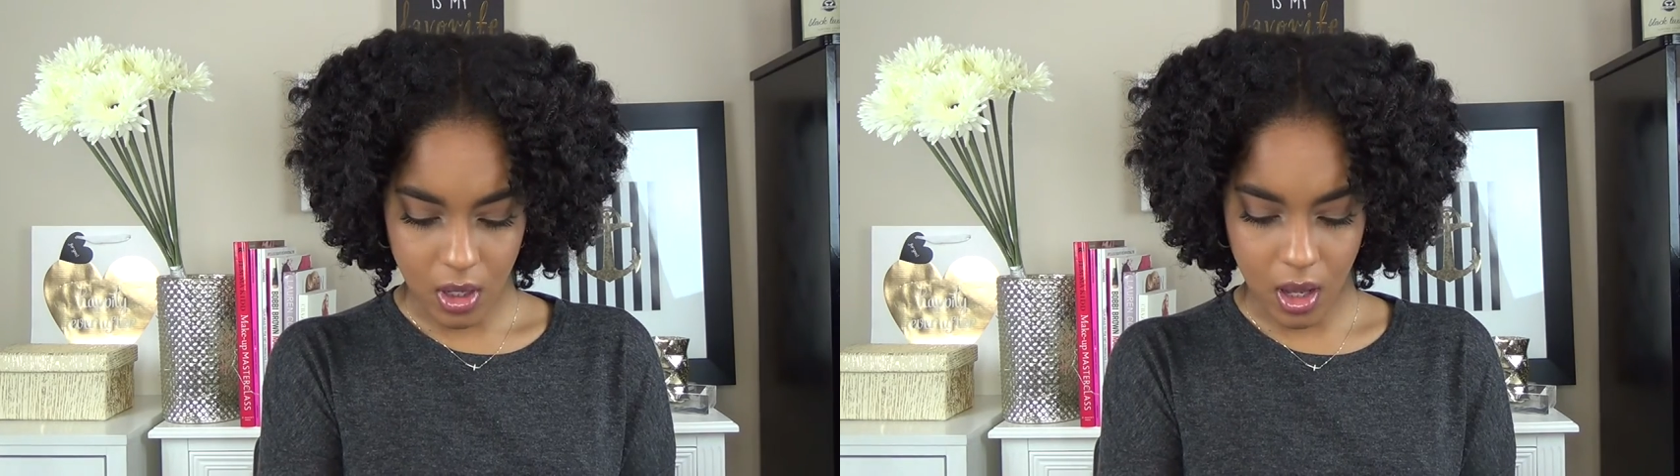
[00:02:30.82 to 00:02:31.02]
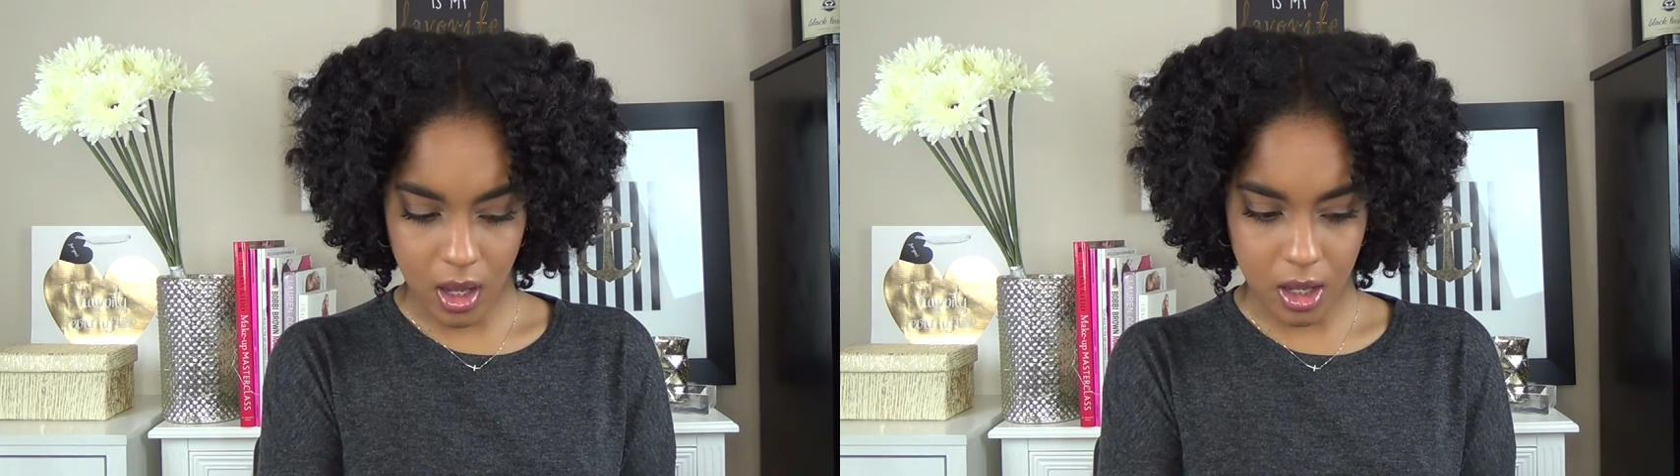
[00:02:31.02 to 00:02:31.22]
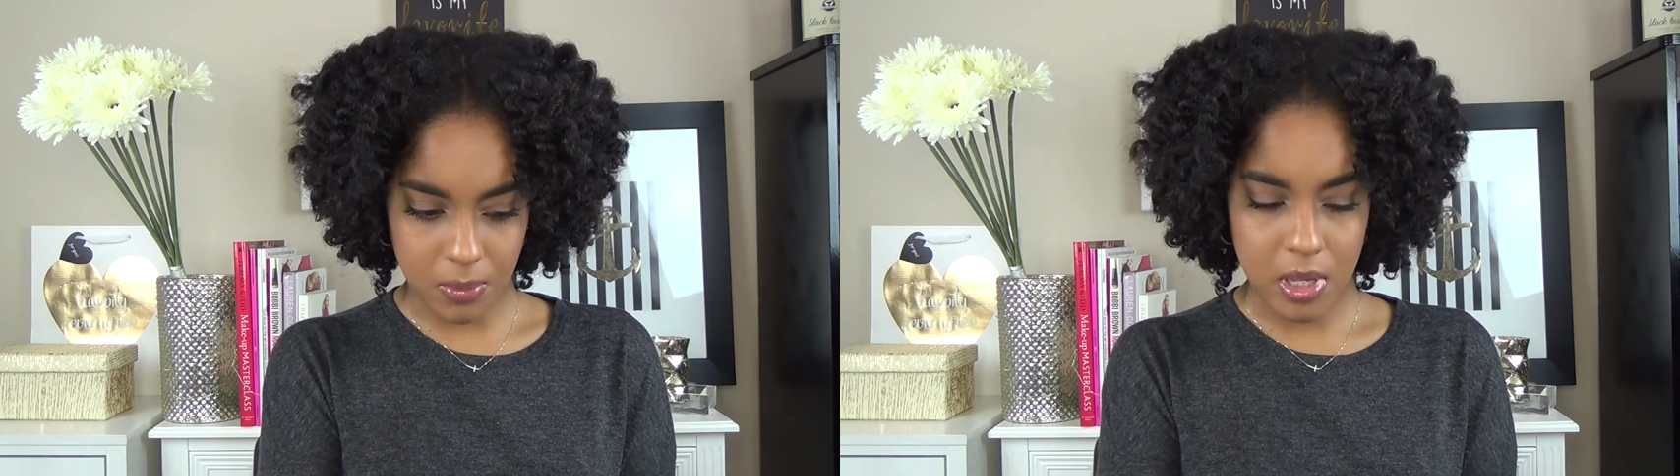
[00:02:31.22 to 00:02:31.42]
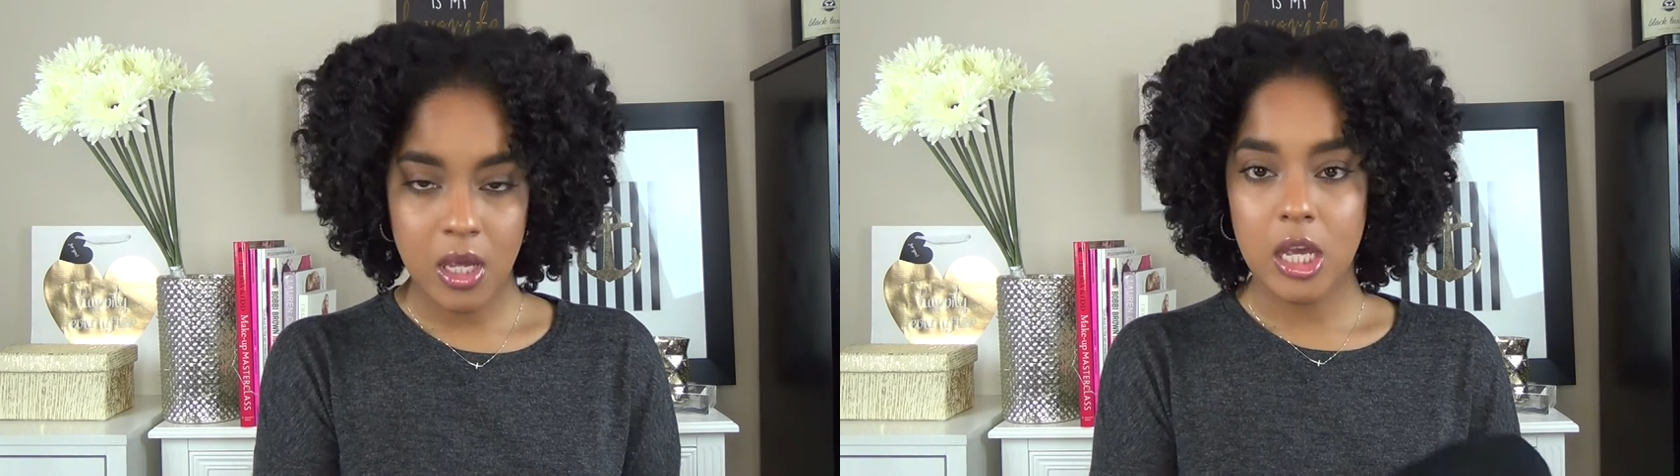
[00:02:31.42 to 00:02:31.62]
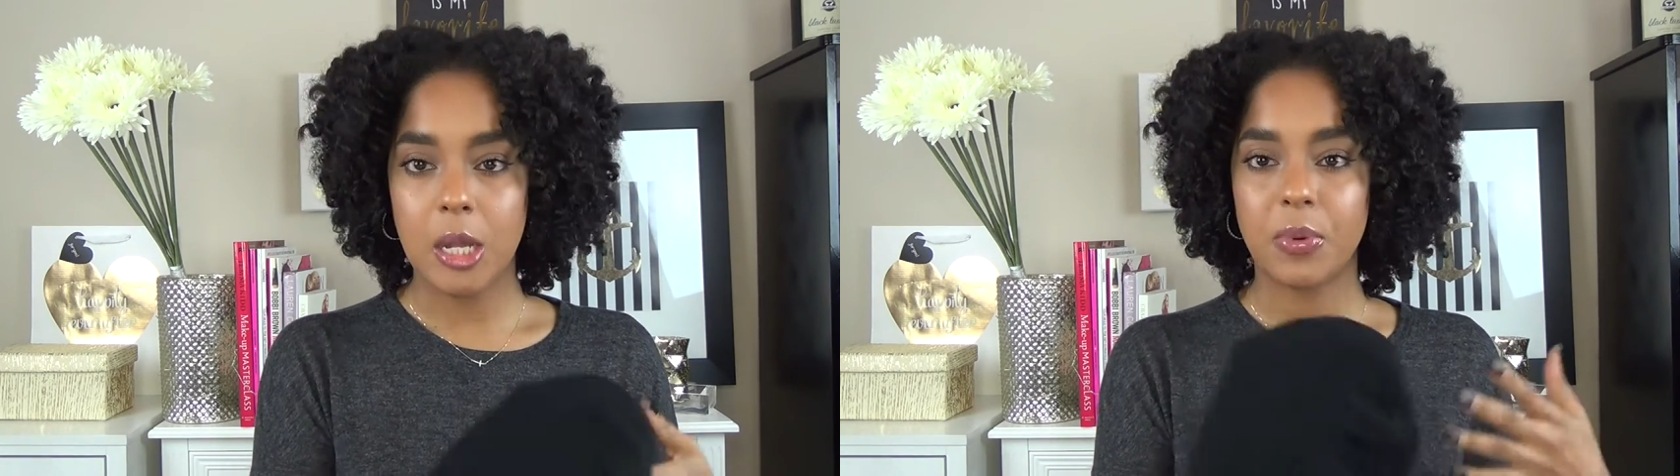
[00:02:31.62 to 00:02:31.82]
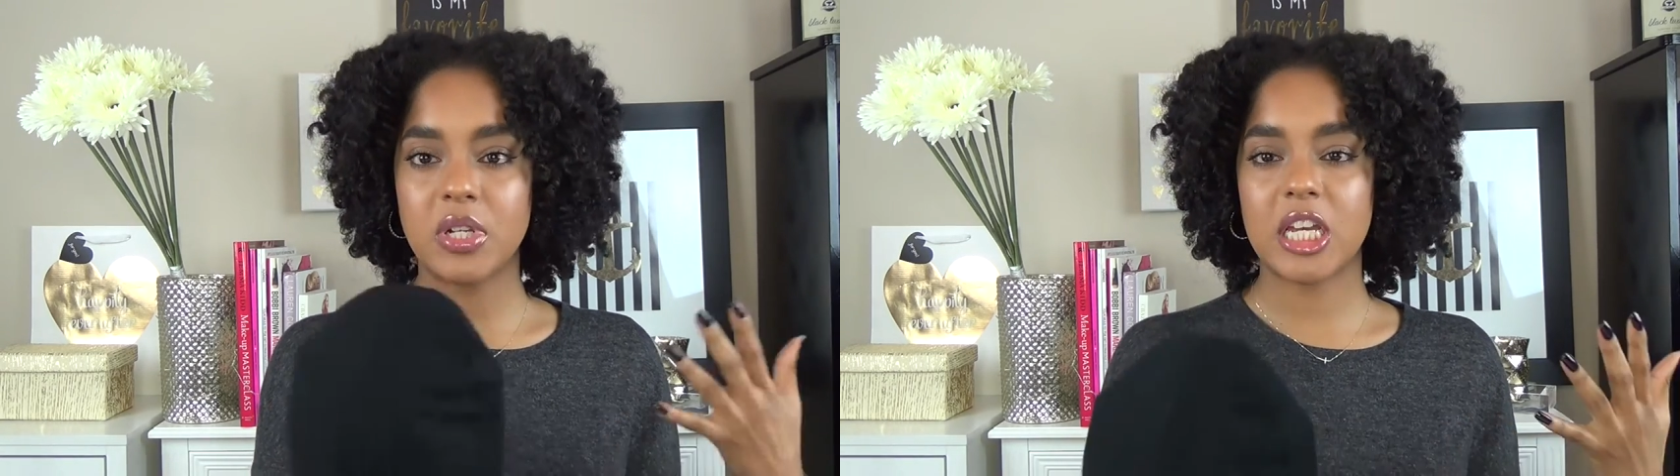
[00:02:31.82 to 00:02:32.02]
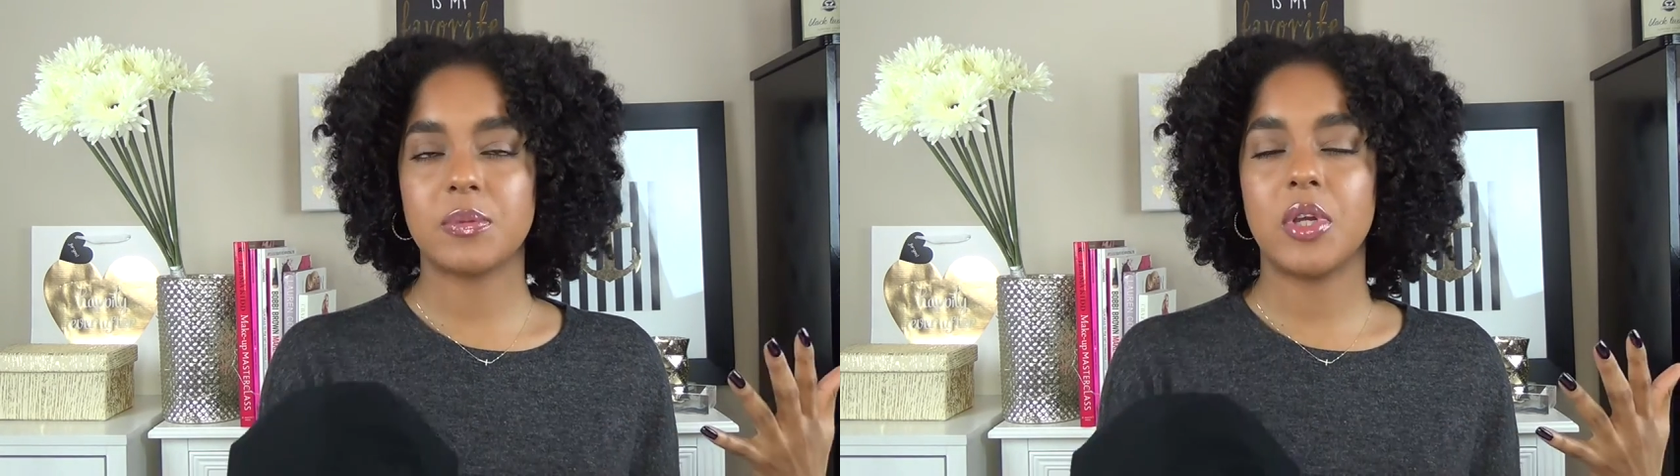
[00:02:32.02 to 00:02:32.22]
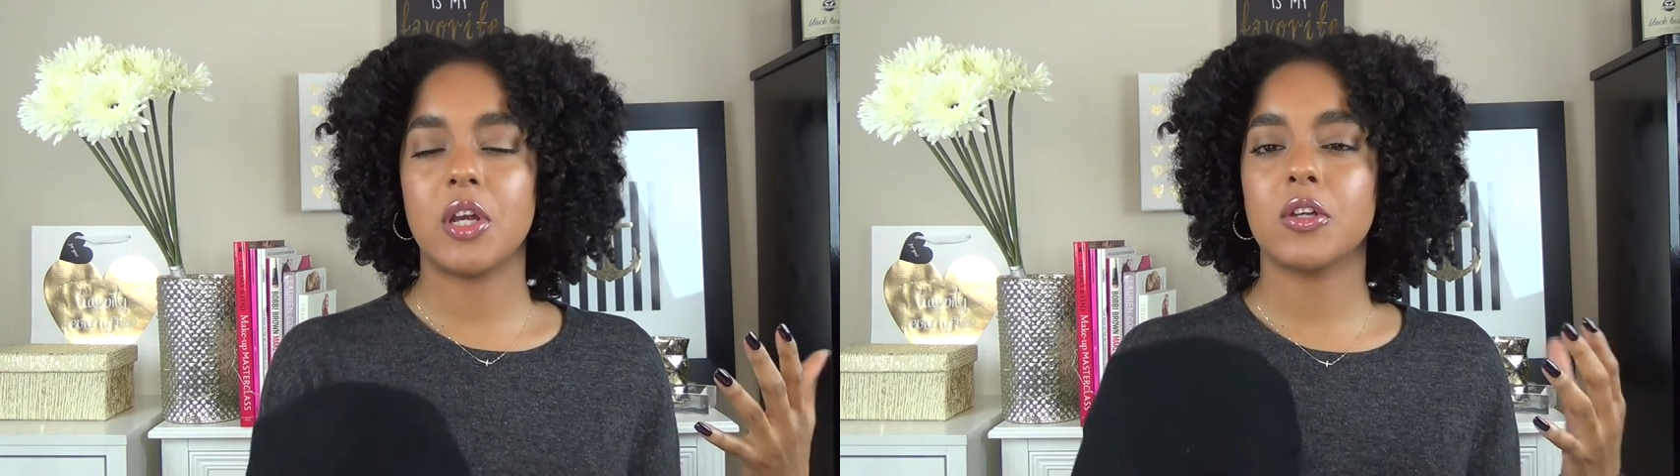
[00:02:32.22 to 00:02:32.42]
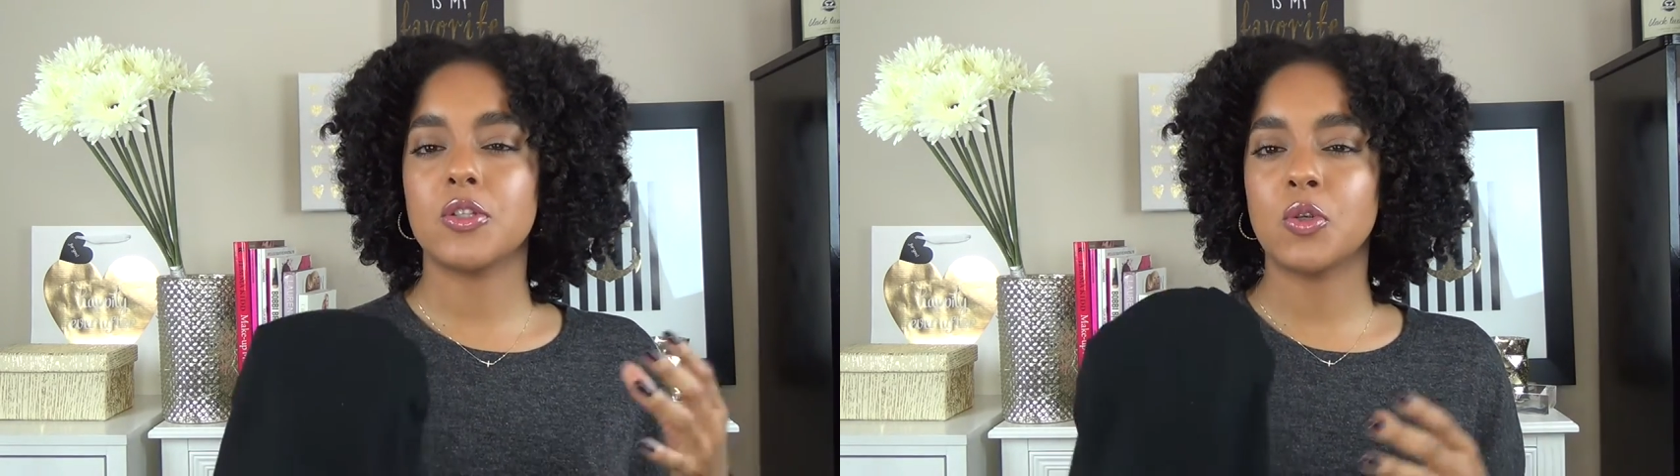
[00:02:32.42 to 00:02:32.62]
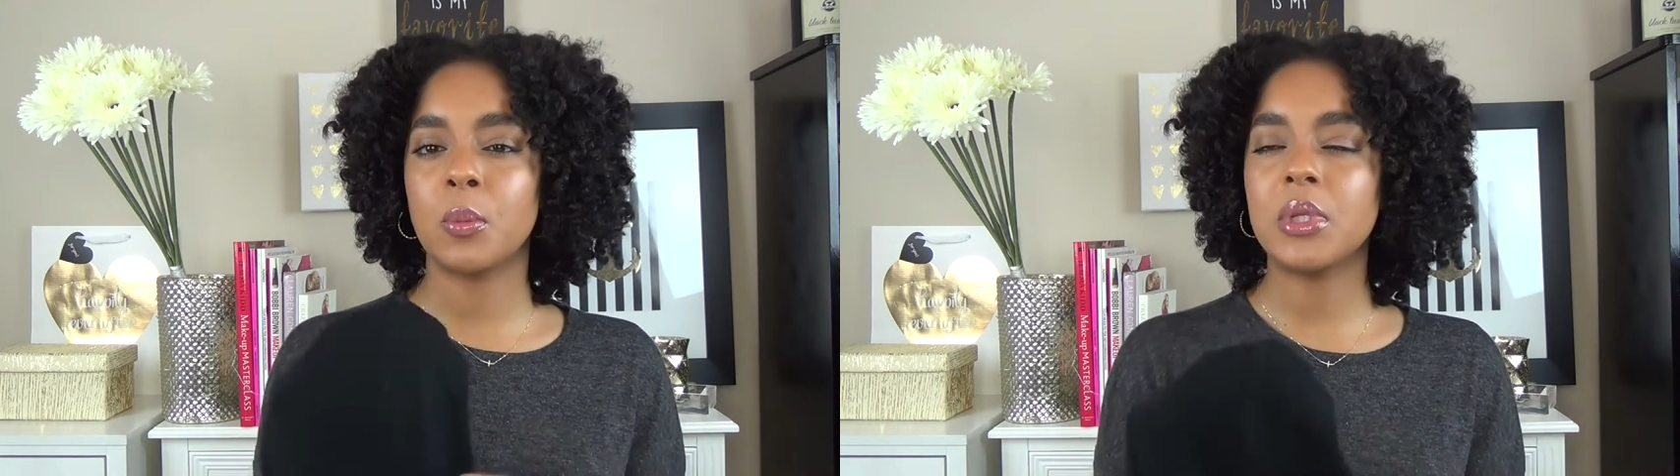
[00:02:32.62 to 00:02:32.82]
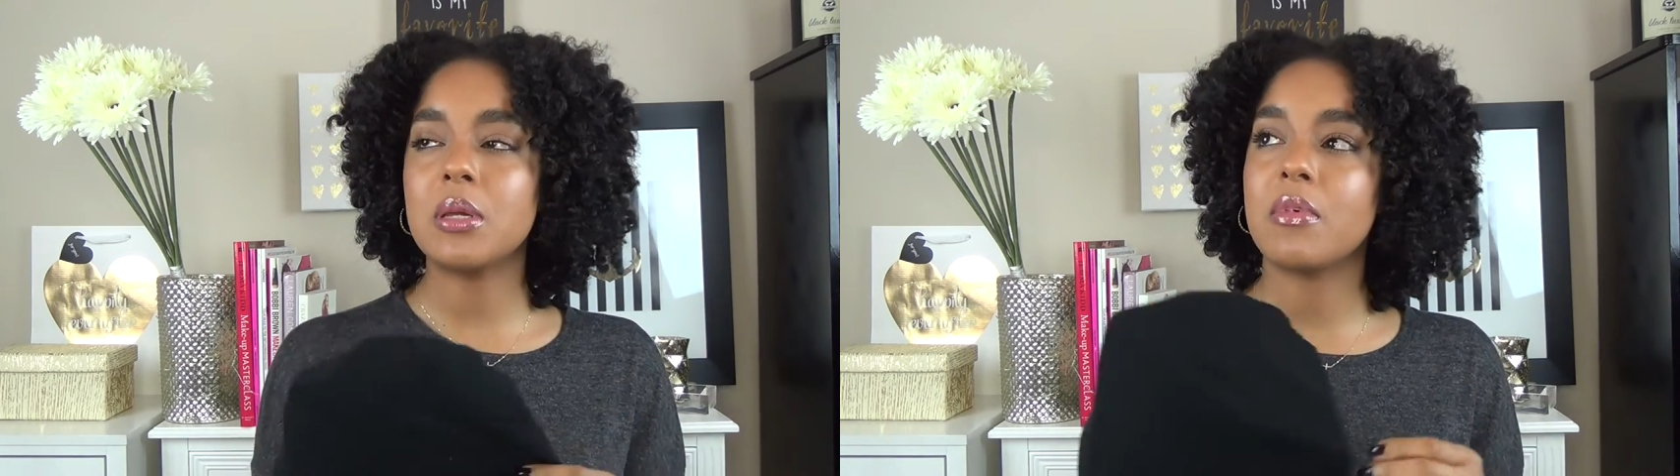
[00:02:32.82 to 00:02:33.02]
um it protects my hair because normally